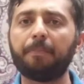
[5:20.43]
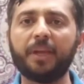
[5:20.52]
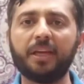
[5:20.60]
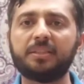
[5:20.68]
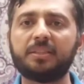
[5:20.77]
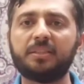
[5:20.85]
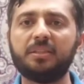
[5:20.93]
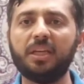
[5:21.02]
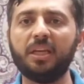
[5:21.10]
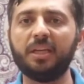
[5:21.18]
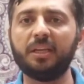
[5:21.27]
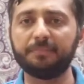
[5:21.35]
is
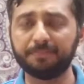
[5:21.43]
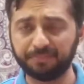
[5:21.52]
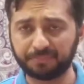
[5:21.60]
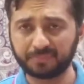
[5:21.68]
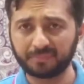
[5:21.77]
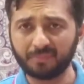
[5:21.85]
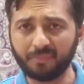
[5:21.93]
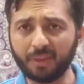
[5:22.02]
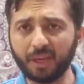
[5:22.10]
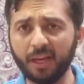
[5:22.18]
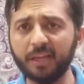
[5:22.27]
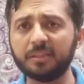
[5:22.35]
the
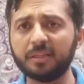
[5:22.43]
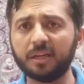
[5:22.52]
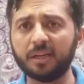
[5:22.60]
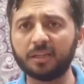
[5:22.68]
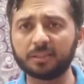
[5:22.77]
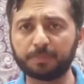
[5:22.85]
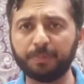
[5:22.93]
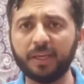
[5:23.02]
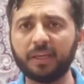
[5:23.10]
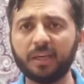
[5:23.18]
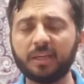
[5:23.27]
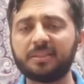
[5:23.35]

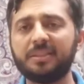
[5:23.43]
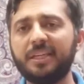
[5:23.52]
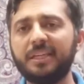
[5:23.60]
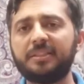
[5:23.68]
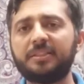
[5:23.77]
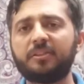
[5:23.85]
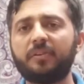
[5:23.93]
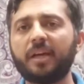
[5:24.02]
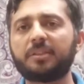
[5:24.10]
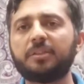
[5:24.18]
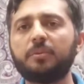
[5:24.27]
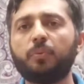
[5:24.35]
speaking is the
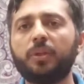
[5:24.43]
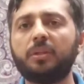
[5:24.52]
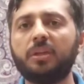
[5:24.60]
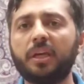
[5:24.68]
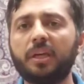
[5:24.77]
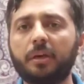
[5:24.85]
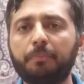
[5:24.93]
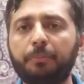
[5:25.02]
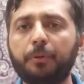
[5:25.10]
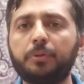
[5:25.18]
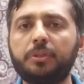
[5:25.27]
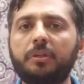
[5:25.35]
interaction with the
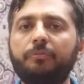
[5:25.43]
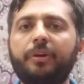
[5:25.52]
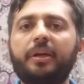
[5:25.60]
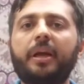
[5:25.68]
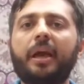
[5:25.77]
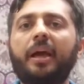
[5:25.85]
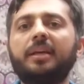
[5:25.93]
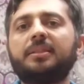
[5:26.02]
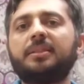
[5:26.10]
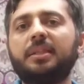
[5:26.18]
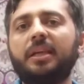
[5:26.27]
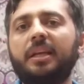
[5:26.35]
computer,
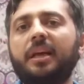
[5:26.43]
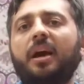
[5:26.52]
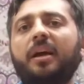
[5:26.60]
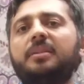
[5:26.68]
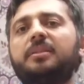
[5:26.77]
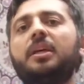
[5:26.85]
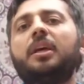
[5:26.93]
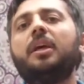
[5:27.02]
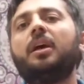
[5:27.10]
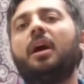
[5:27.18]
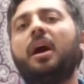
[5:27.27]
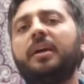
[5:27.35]
whereas in IELTS
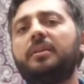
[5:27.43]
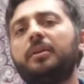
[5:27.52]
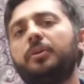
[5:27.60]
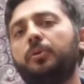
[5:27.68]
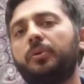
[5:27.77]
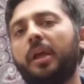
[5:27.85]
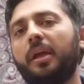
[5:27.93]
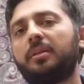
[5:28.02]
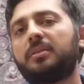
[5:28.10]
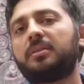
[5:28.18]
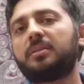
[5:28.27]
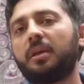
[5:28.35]
either you take
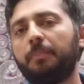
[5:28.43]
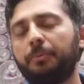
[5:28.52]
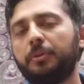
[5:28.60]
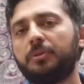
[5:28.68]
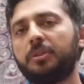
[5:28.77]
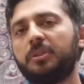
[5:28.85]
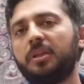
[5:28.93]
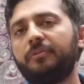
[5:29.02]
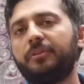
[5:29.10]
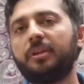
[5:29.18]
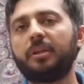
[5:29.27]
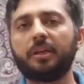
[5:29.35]
computer
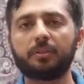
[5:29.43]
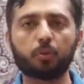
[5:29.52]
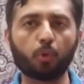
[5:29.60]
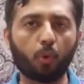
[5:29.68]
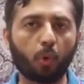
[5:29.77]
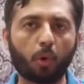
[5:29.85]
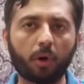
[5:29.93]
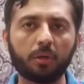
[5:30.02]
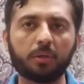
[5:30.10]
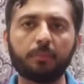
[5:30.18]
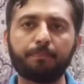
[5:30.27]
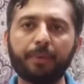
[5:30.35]
delivered test or
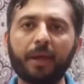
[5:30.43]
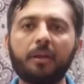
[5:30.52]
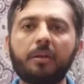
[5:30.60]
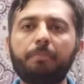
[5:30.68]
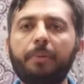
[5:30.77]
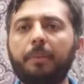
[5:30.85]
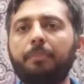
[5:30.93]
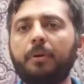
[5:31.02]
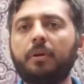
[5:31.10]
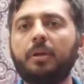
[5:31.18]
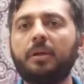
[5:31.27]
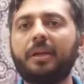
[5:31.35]
the pen and
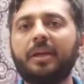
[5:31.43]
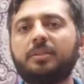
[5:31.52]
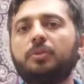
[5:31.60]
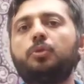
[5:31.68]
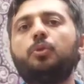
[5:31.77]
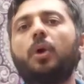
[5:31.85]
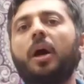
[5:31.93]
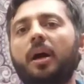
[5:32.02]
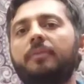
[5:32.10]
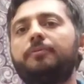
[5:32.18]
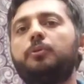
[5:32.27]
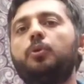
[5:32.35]
paper test. You
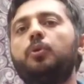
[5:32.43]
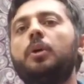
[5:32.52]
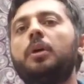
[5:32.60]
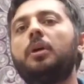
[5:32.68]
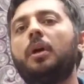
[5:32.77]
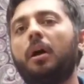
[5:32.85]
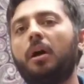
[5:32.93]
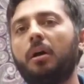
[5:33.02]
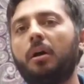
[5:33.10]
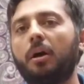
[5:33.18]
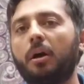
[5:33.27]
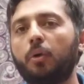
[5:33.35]
have to
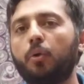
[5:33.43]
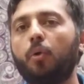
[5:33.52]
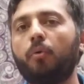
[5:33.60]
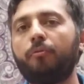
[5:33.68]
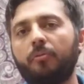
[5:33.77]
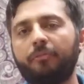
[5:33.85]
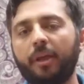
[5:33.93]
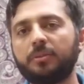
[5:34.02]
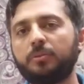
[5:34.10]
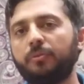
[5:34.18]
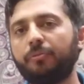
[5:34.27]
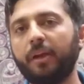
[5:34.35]
go face
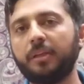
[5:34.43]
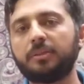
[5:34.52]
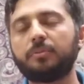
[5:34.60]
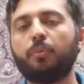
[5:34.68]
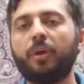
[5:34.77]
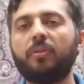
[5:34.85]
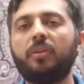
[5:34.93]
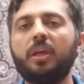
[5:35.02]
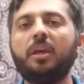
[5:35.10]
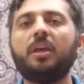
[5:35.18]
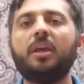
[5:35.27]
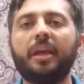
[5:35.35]
to face with
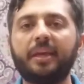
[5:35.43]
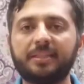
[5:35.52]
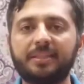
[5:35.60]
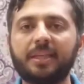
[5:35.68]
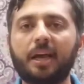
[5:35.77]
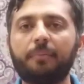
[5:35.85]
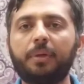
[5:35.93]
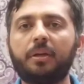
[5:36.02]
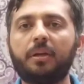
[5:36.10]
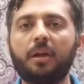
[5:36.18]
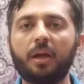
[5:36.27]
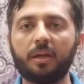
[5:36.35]
the
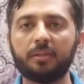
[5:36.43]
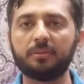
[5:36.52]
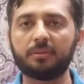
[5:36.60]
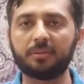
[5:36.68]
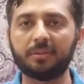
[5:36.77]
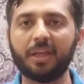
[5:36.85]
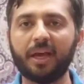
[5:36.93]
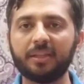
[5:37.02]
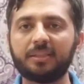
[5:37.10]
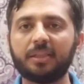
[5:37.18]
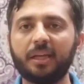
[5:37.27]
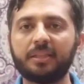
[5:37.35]
examiner, and
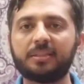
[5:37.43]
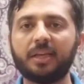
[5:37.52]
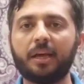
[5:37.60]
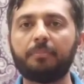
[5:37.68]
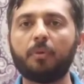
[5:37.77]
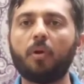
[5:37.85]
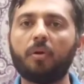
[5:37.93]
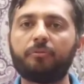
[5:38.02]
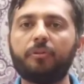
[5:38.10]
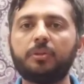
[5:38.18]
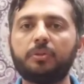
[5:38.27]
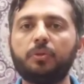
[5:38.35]
that exam
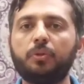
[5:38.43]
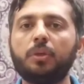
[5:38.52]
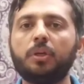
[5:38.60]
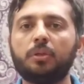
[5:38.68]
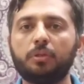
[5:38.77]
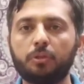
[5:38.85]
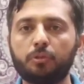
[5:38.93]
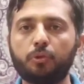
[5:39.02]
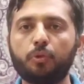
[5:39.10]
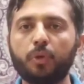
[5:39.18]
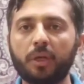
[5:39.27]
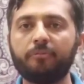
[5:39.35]
offers you the
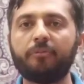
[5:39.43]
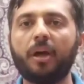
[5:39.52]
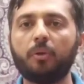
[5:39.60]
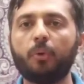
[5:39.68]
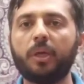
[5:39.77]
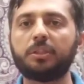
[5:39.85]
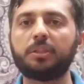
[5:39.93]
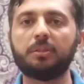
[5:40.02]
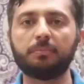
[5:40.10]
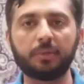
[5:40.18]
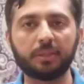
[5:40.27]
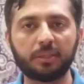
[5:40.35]
true
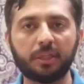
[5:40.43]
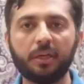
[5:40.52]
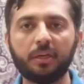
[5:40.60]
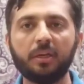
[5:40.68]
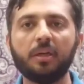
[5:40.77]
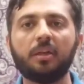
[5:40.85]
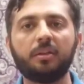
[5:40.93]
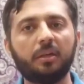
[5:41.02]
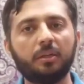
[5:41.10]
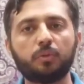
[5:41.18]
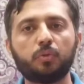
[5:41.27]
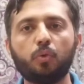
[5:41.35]
evaluation. But here
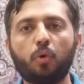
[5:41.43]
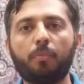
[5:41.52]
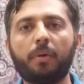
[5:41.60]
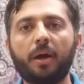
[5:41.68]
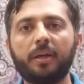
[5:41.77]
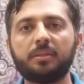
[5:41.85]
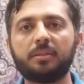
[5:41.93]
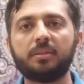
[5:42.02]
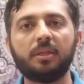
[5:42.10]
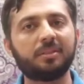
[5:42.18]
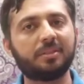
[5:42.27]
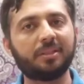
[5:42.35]
there is no
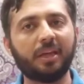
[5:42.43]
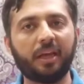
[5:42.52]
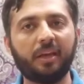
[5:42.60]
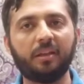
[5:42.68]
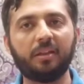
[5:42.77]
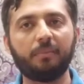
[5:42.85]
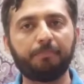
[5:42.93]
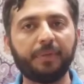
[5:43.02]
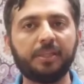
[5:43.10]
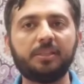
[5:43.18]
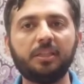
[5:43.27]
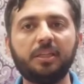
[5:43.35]
biasness in
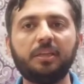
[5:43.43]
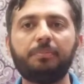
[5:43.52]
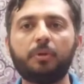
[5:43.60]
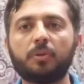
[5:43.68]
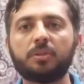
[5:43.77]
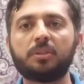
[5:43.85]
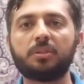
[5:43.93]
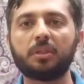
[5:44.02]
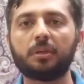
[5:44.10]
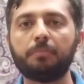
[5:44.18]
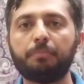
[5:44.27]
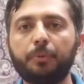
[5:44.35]
PTE because it's a
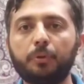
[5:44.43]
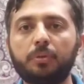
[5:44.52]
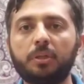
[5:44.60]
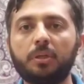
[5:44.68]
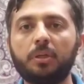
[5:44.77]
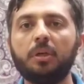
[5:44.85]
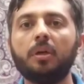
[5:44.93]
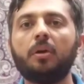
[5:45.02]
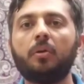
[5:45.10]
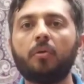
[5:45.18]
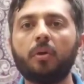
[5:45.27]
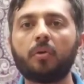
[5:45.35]
computer
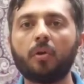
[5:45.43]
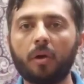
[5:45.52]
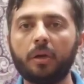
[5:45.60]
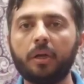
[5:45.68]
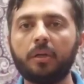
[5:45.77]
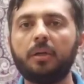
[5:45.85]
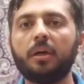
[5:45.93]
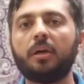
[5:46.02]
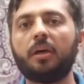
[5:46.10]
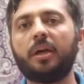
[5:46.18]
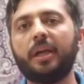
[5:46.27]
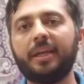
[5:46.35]
recorded
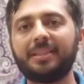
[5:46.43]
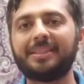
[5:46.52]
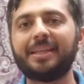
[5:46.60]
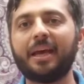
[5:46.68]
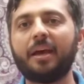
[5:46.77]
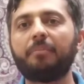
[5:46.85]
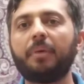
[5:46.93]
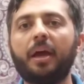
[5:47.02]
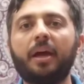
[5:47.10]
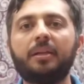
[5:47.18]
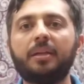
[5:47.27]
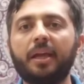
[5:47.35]
exam,
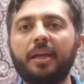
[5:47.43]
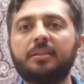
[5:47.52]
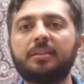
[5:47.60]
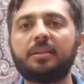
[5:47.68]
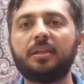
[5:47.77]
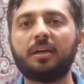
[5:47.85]
and it